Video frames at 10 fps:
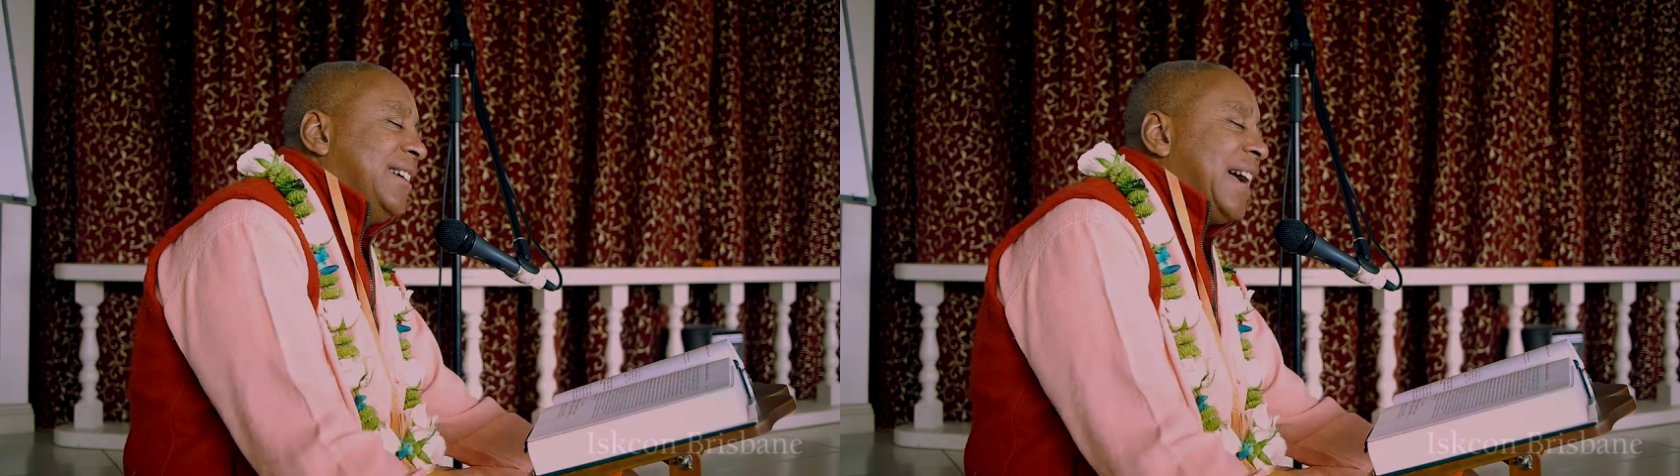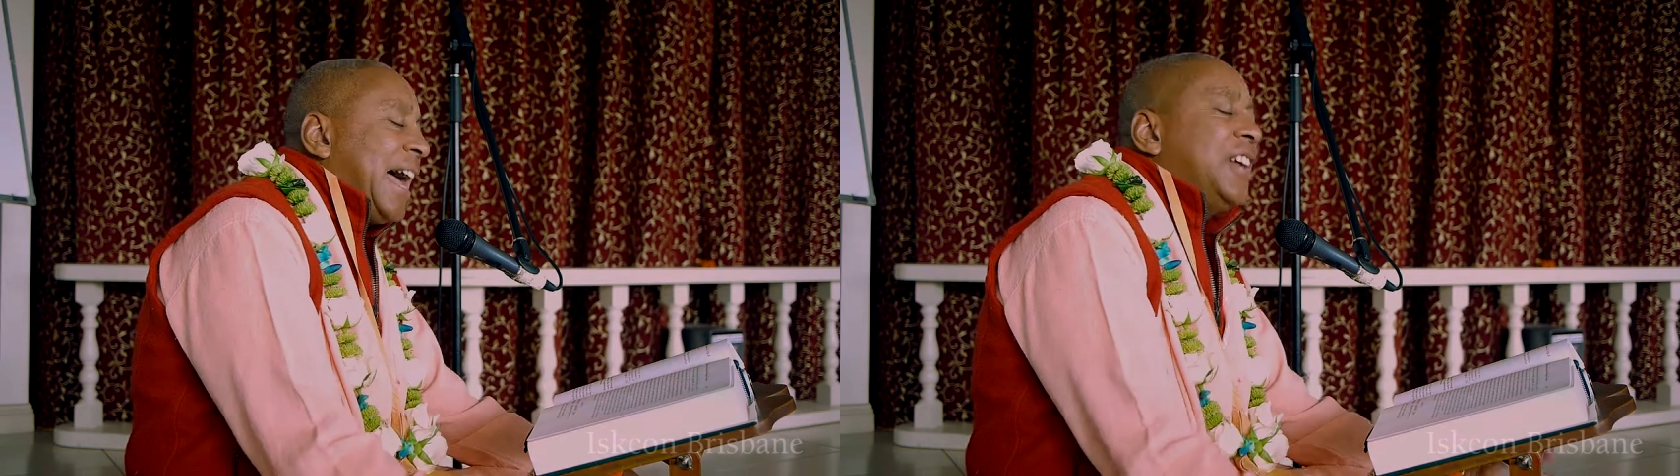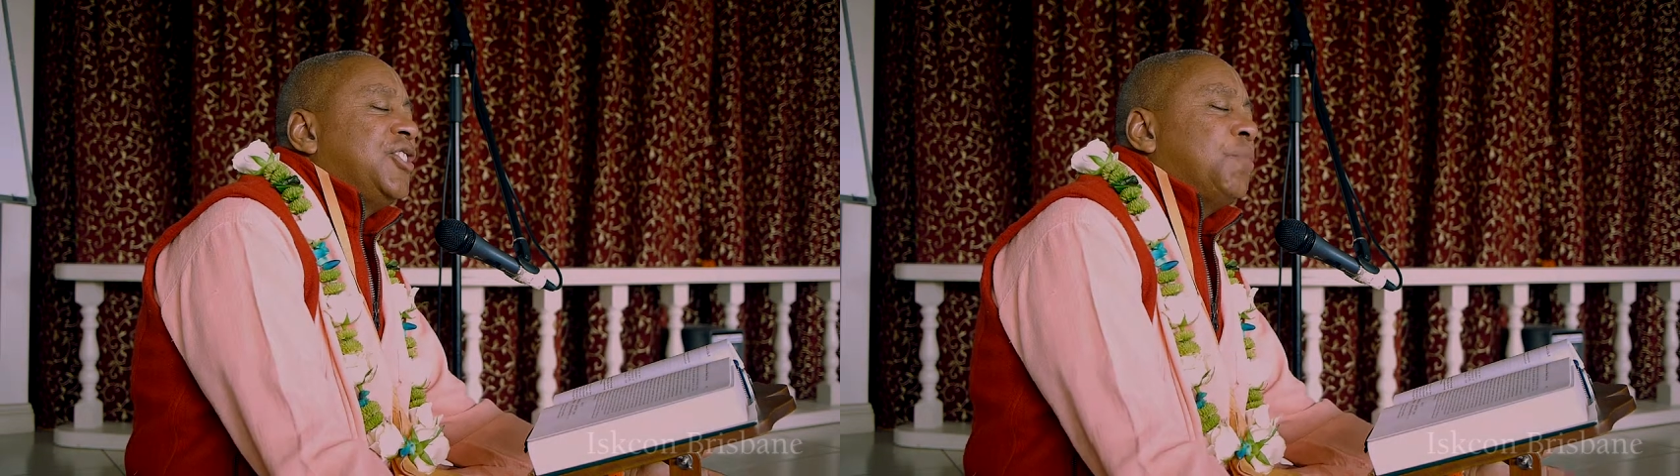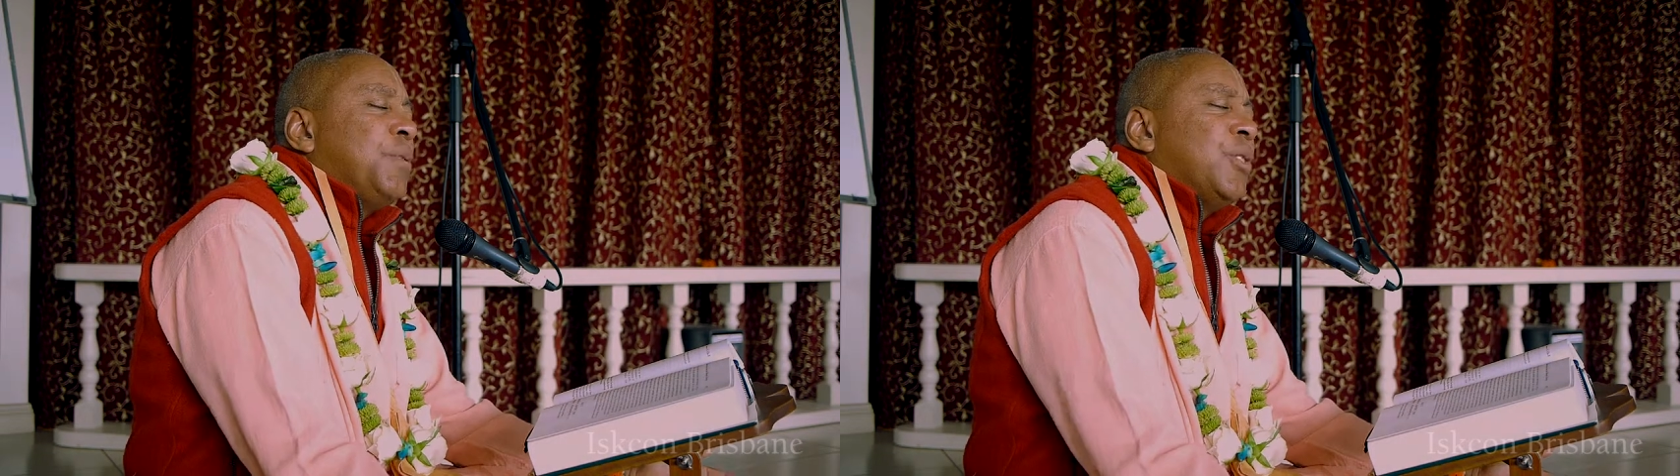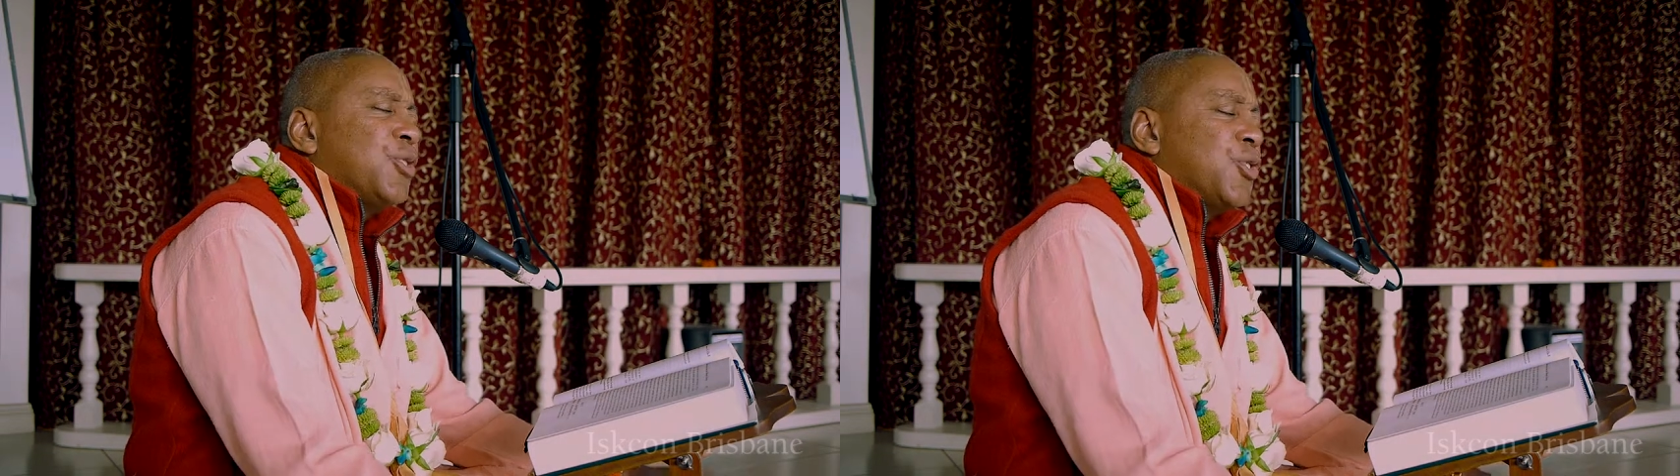has
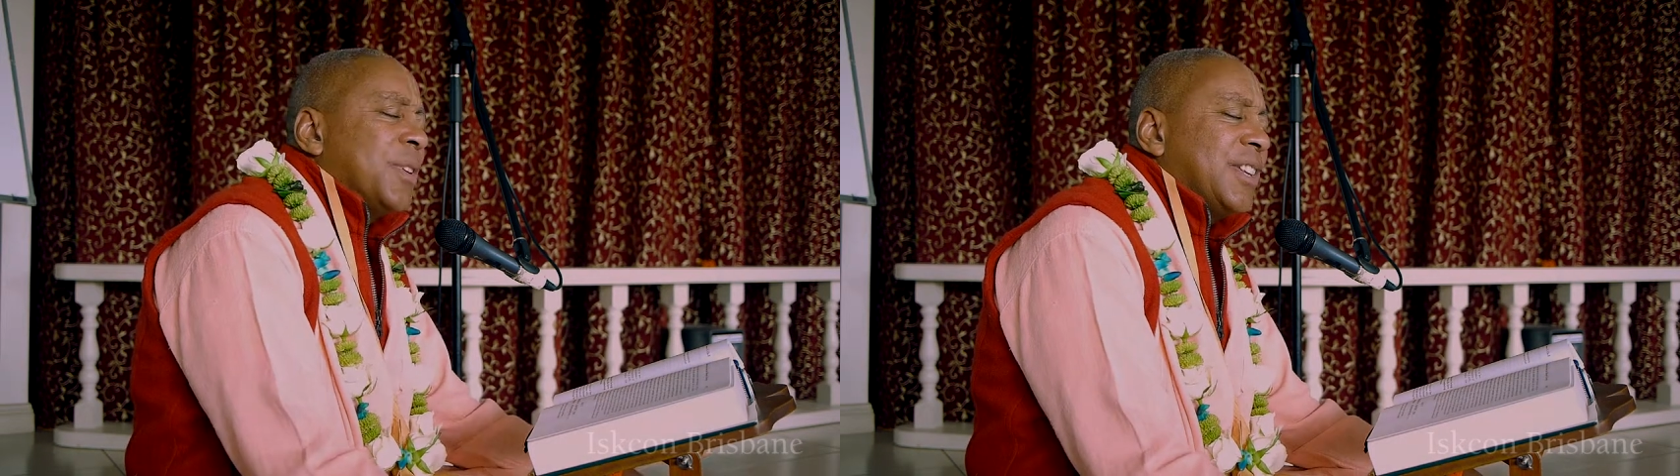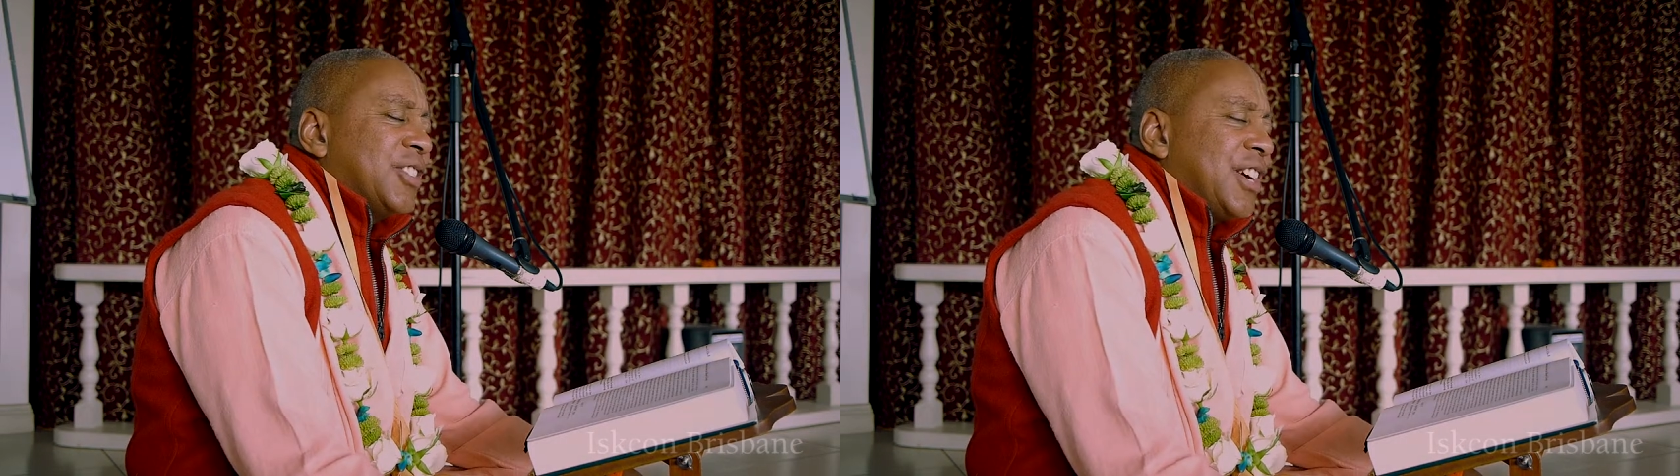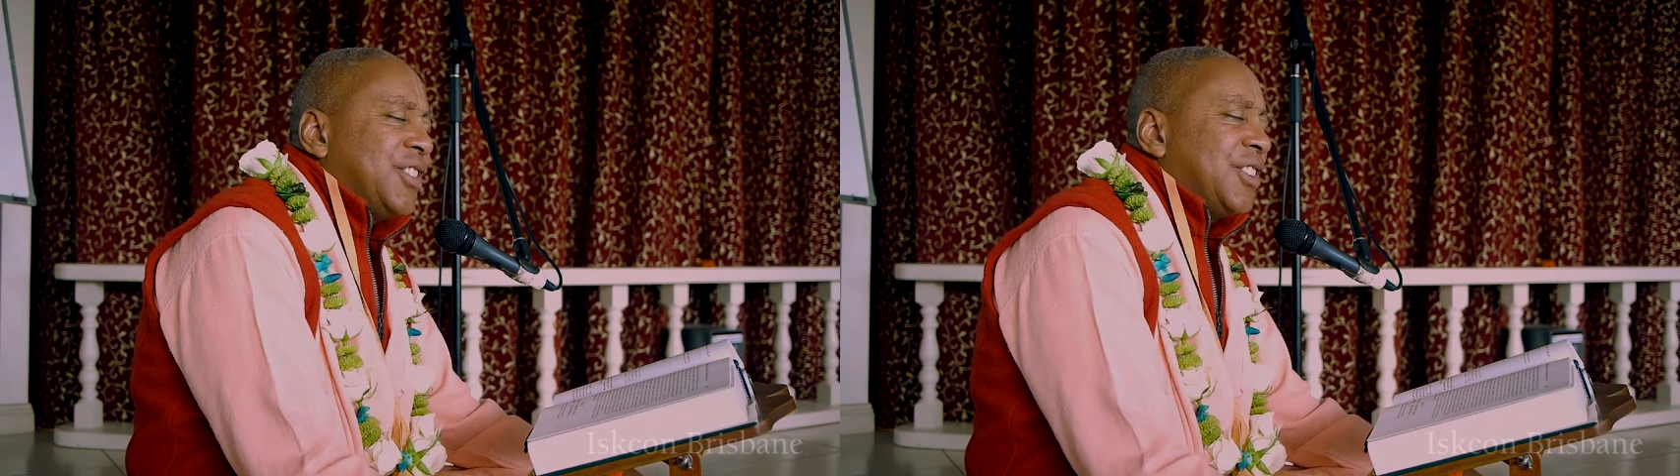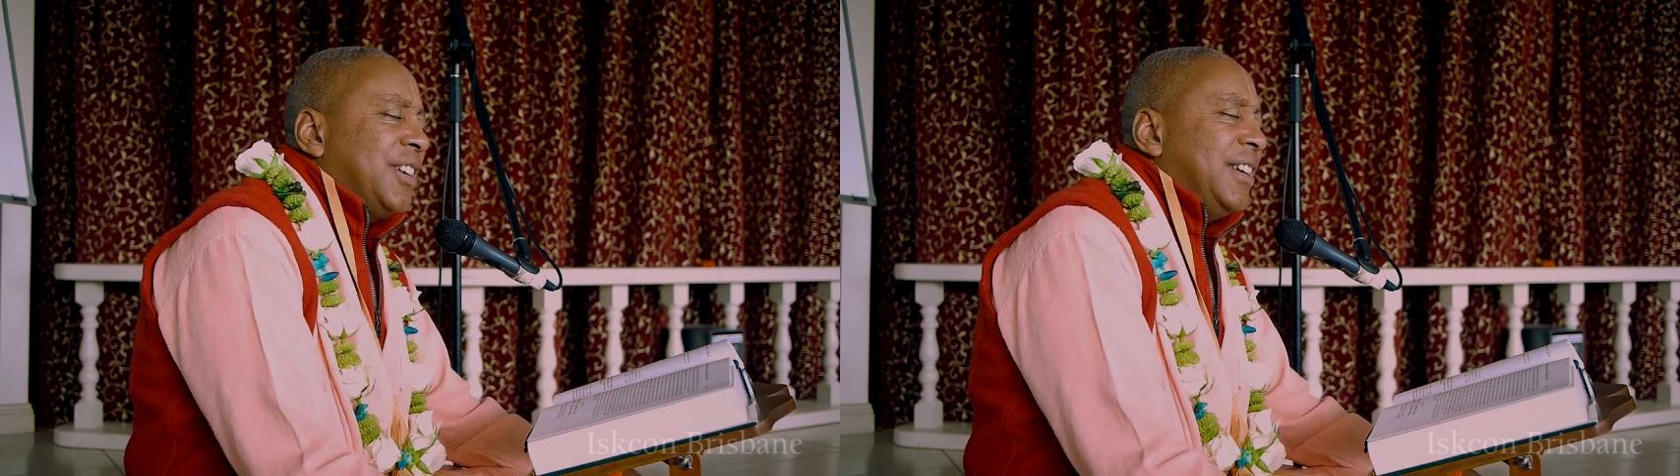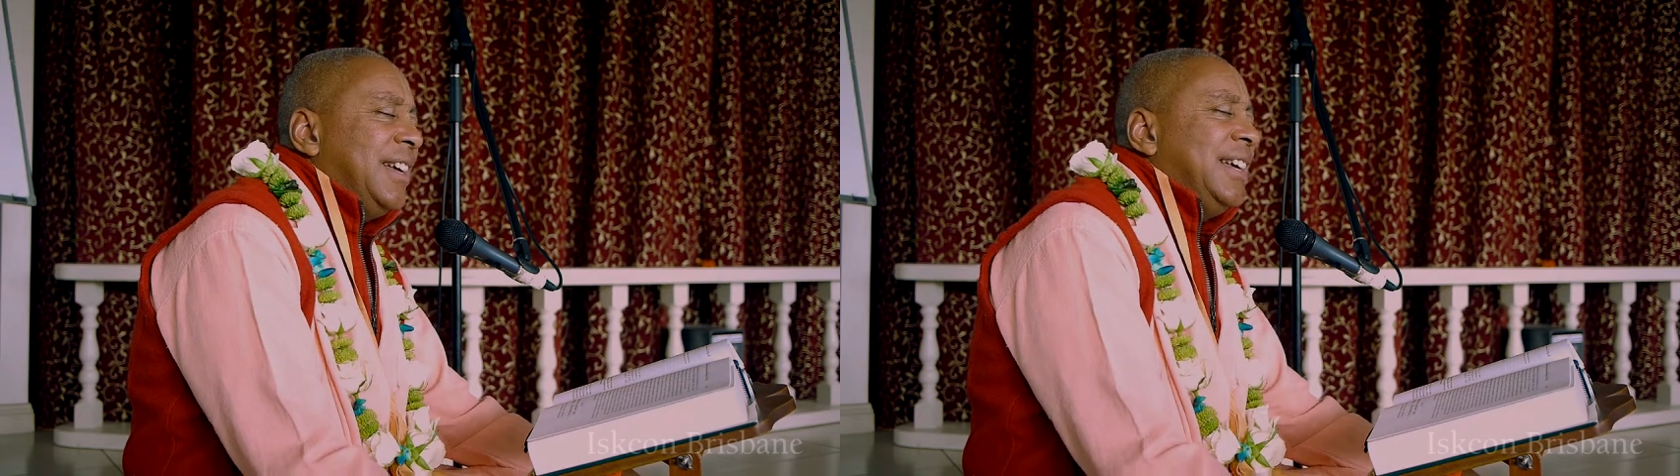spiritual realization,